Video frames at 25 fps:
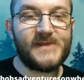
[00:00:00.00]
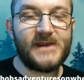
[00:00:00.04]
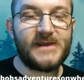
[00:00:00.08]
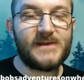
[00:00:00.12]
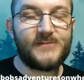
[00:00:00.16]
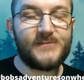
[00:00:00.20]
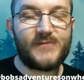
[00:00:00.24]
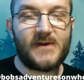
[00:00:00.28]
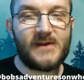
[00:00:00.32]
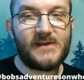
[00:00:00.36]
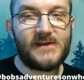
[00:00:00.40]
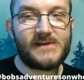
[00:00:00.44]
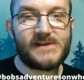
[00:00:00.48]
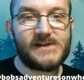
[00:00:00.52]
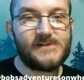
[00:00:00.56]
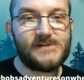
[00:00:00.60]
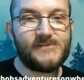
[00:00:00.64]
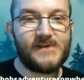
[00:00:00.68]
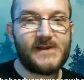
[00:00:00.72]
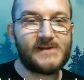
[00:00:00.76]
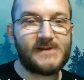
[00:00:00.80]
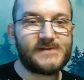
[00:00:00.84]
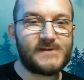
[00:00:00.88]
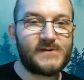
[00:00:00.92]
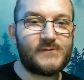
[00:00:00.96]
I could probably
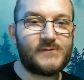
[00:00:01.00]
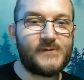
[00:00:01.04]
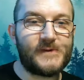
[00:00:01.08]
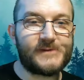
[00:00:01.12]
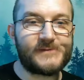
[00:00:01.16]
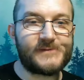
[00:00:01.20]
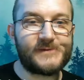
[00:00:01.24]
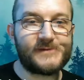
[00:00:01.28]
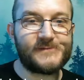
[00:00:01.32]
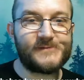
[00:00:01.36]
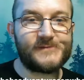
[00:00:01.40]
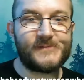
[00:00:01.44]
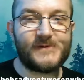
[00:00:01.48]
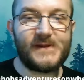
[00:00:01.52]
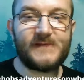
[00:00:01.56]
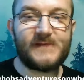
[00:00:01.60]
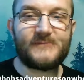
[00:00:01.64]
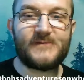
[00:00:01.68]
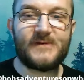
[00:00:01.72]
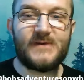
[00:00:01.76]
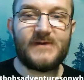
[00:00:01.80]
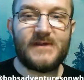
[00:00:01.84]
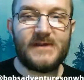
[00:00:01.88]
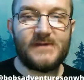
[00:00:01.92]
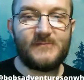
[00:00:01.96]
keep asking questions
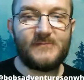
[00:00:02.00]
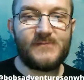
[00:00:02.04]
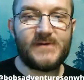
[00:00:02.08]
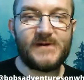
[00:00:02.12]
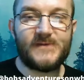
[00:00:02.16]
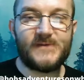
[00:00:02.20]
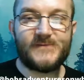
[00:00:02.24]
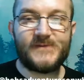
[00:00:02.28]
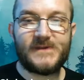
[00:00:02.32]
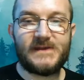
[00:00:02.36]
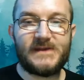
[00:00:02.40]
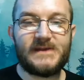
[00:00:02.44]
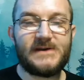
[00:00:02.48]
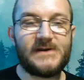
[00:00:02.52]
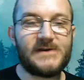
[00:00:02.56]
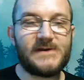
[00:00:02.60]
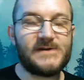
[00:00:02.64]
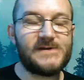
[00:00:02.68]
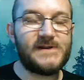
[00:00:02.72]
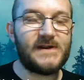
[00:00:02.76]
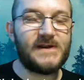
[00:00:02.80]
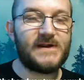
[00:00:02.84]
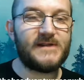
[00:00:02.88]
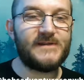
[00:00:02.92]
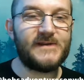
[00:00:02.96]
forever, but if the
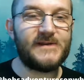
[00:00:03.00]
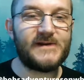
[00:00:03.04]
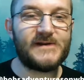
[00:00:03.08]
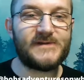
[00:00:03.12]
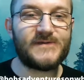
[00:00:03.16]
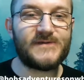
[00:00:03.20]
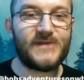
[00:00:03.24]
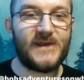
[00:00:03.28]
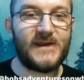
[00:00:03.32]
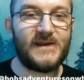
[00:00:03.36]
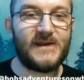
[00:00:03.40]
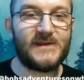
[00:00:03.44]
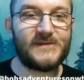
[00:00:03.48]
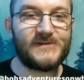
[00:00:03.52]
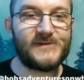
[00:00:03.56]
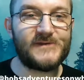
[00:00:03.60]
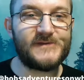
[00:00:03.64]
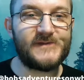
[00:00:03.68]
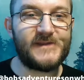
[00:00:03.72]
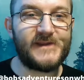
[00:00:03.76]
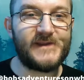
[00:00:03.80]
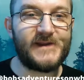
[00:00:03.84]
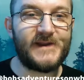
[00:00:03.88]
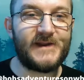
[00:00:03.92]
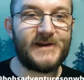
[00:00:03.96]
energy on their side
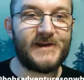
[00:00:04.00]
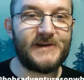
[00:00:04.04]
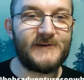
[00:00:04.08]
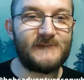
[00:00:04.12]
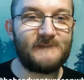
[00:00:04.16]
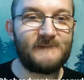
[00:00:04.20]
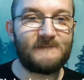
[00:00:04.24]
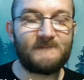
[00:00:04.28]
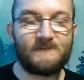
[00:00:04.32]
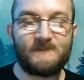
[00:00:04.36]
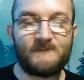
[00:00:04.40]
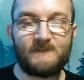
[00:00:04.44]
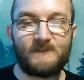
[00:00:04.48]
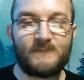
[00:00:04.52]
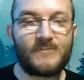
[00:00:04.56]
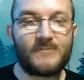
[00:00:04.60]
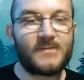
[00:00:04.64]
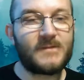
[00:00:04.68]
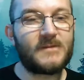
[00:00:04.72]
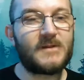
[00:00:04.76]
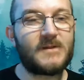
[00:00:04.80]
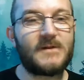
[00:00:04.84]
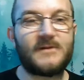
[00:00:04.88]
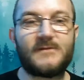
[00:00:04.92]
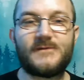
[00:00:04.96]
isn't there,
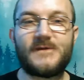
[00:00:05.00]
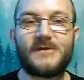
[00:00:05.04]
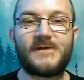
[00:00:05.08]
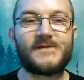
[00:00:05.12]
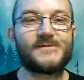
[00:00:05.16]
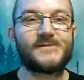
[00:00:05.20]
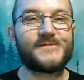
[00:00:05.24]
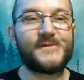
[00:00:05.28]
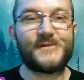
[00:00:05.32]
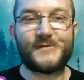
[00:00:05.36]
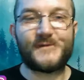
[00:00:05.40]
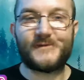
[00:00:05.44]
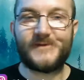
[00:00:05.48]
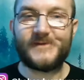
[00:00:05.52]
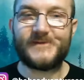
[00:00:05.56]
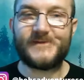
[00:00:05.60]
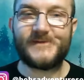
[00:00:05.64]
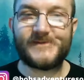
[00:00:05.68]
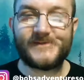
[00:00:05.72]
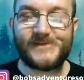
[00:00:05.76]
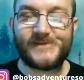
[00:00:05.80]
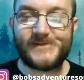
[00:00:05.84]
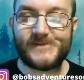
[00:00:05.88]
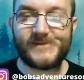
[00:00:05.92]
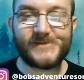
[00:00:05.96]
there's no
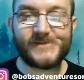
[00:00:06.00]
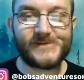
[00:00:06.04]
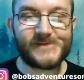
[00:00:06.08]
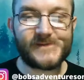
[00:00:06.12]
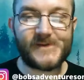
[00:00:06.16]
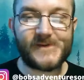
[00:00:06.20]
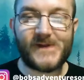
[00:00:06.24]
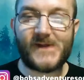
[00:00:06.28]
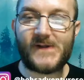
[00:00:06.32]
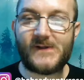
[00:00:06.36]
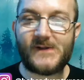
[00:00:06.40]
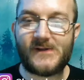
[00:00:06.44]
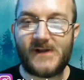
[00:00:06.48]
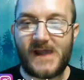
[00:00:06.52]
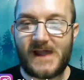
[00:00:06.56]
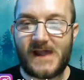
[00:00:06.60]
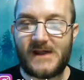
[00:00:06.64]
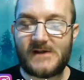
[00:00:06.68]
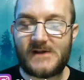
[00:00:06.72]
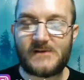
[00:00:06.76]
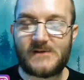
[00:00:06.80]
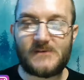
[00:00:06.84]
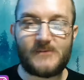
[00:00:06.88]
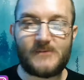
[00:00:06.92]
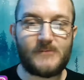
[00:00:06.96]
reason to, and so
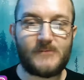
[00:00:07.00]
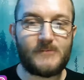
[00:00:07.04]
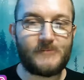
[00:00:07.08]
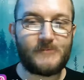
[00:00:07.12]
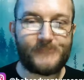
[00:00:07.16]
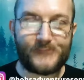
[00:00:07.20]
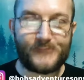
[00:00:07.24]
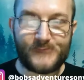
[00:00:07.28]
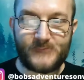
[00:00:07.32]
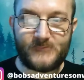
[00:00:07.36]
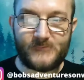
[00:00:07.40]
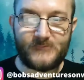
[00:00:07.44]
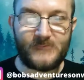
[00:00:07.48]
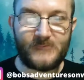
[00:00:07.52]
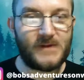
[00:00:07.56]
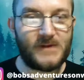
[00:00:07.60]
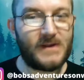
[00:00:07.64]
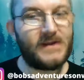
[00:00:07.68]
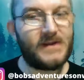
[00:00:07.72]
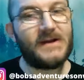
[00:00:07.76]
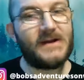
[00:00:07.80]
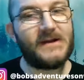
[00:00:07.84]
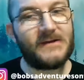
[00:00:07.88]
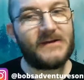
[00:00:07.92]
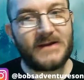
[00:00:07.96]
I'll
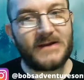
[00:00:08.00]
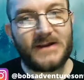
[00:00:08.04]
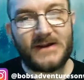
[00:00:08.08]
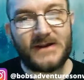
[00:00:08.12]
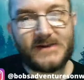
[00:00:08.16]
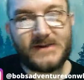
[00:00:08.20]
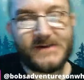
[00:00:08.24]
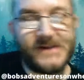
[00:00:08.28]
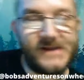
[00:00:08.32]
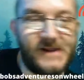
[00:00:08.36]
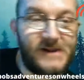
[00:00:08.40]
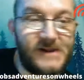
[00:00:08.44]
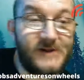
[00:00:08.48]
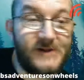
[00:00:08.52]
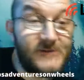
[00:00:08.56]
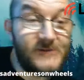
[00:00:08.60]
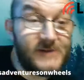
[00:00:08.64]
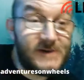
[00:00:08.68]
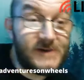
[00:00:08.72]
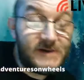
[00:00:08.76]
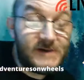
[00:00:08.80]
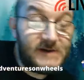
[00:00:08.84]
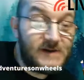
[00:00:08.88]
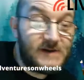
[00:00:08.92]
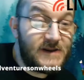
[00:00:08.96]
cut it out,
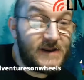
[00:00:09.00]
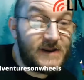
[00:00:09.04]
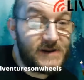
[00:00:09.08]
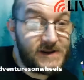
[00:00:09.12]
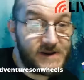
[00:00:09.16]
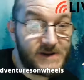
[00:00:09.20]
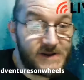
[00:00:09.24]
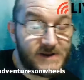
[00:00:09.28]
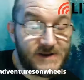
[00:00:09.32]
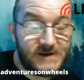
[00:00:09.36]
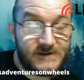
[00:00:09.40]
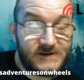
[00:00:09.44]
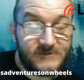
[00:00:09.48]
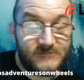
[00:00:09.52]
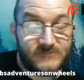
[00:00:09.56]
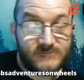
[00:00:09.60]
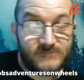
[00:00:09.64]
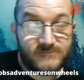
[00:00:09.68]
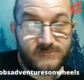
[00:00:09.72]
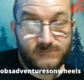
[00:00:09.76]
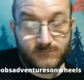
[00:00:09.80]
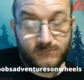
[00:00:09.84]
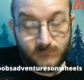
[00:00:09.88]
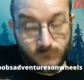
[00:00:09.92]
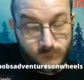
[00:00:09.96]
and
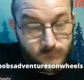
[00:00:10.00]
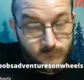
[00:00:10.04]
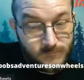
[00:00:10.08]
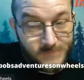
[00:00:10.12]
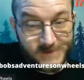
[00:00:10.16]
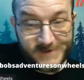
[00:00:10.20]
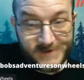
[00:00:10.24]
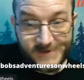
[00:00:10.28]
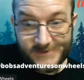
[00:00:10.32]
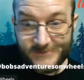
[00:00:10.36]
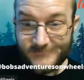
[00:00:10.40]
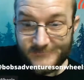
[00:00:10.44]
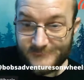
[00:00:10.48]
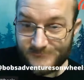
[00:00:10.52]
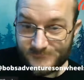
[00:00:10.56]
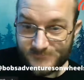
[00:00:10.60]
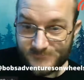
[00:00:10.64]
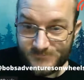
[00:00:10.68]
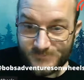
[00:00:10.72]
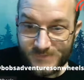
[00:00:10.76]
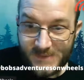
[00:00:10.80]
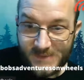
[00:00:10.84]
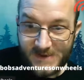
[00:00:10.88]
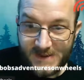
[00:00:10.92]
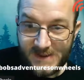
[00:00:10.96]
you know
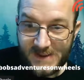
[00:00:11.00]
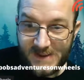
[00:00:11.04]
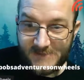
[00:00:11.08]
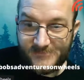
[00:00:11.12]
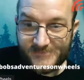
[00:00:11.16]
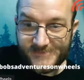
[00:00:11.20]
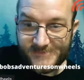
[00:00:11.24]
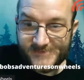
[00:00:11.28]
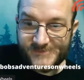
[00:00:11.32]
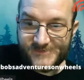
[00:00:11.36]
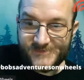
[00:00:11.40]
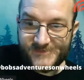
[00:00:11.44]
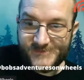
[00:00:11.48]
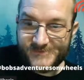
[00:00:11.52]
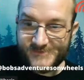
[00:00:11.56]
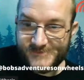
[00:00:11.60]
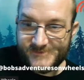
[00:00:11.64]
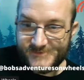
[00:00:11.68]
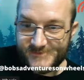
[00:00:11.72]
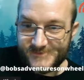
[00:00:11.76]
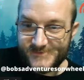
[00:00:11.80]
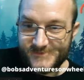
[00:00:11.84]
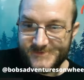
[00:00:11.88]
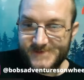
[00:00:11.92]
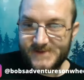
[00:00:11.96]
that happens
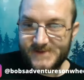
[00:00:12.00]
too.